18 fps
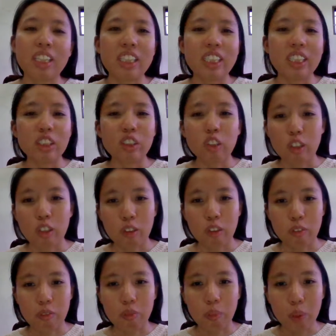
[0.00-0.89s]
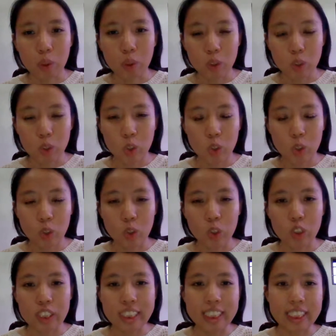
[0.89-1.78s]
sort of
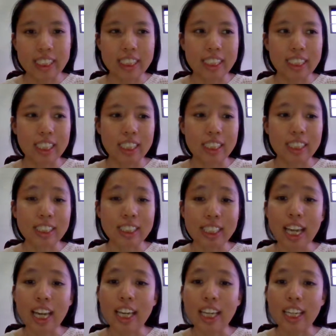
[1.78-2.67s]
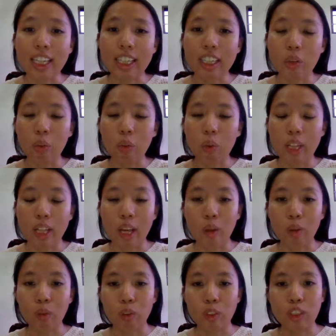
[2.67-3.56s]
motto, this saying when
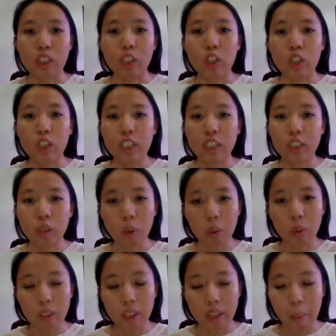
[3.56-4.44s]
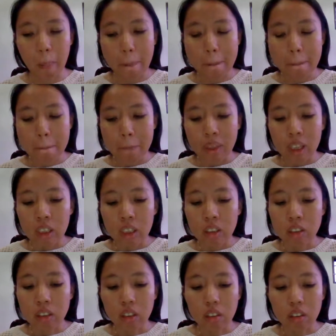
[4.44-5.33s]
I was learning yoga.
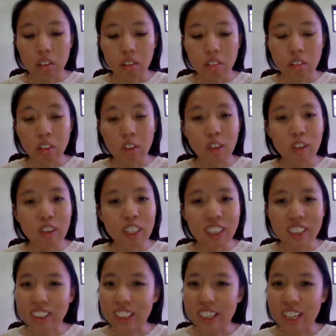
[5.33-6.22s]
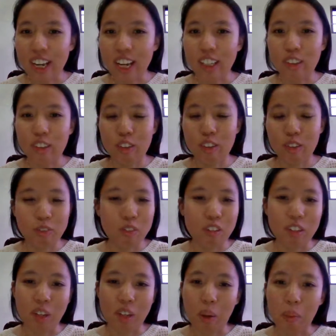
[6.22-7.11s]
So yogas, there are
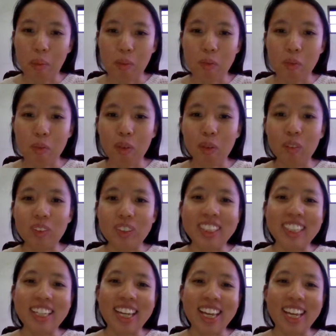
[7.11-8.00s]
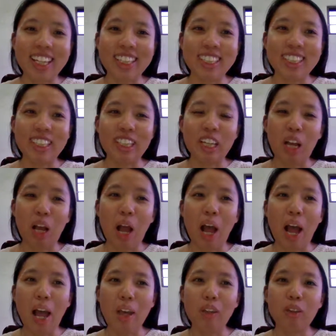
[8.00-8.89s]
different type of moves, and
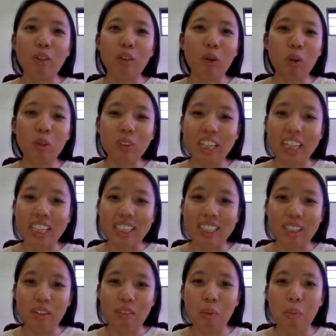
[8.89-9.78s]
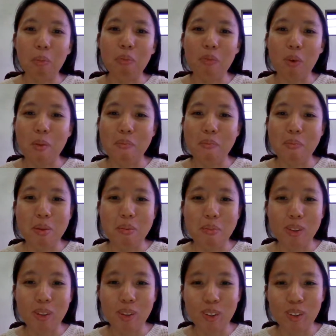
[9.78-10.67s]
I know that even when
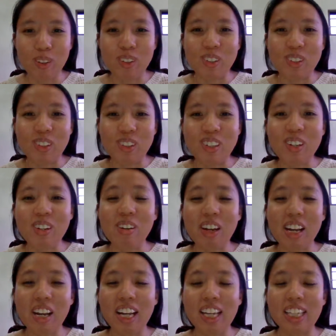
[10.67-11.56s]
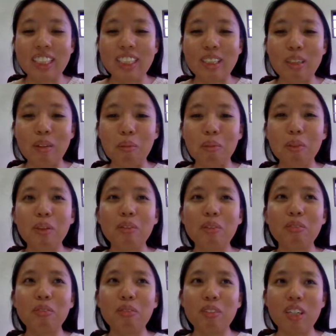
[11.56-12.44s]
people don't do yoga, it's a
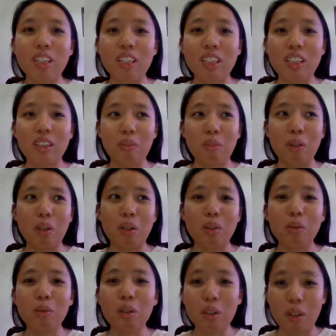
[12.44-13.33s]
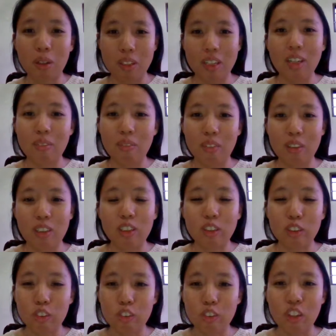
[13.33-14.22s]
move where you connect really
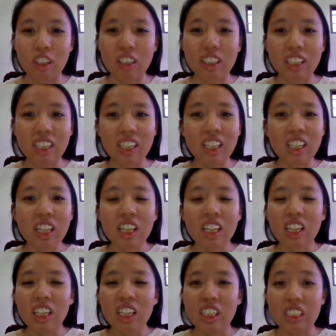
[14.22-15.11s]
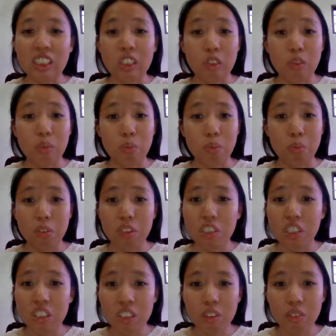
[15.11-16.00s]
strongly. It's
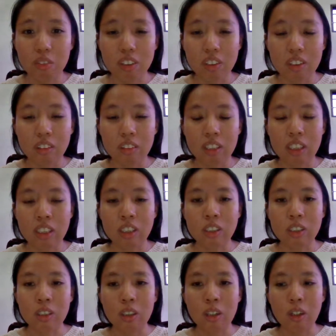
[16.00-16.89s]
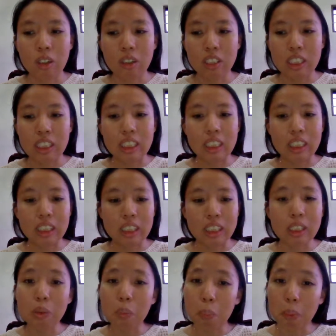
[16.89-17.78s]
pretty difficult, and it's called the
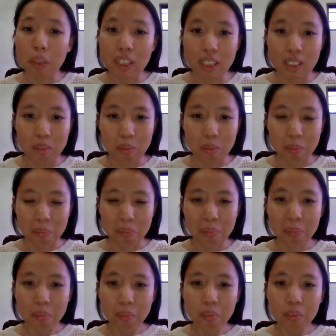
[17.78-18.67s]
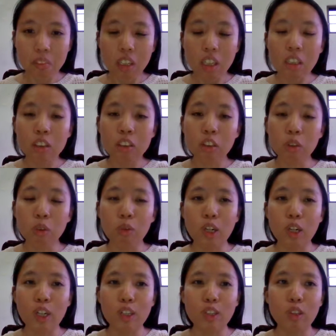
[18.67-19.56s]
split. So
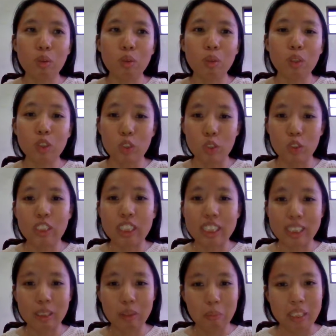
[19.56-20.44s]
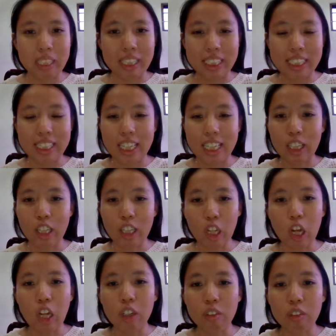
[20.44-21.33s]
where you will do the splits, and a
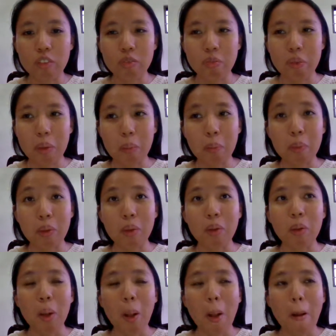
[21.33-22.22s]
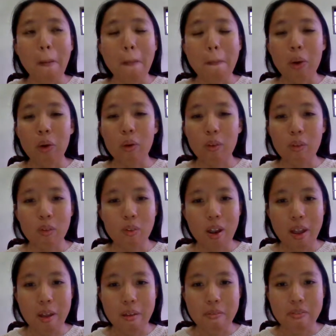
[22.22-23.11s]
lot of people who
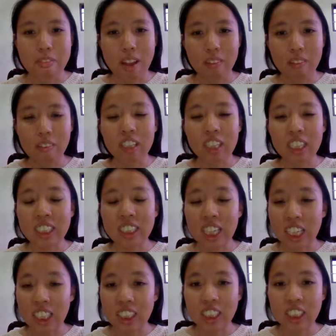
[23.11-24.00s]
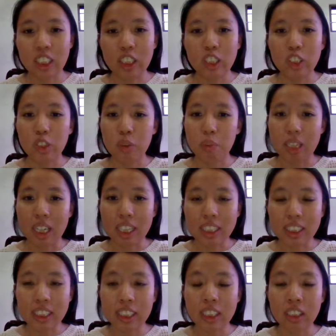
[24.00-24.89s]
have never done dancing,
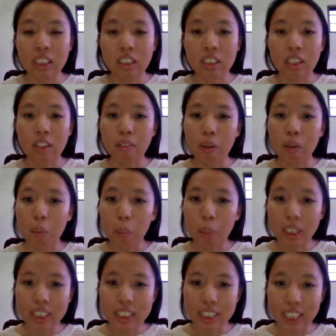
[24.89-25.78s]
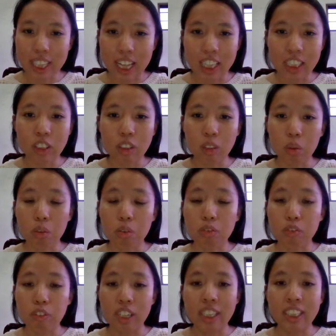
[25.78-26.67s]
gymnastics, aerobics class, you'll
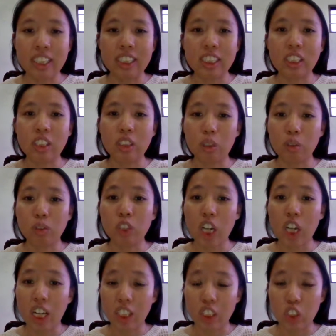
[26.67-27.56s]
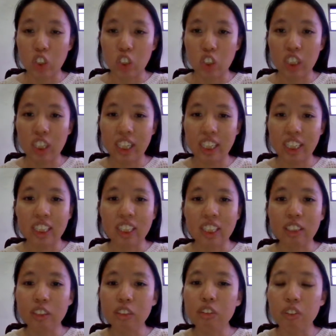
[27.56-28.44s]
find this so challenging and a
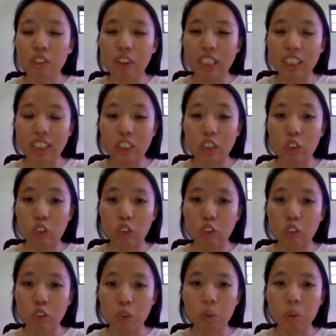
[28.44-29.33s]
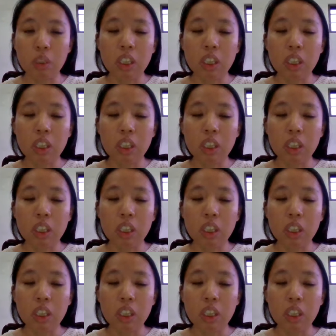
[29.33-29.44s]
little crazy to do.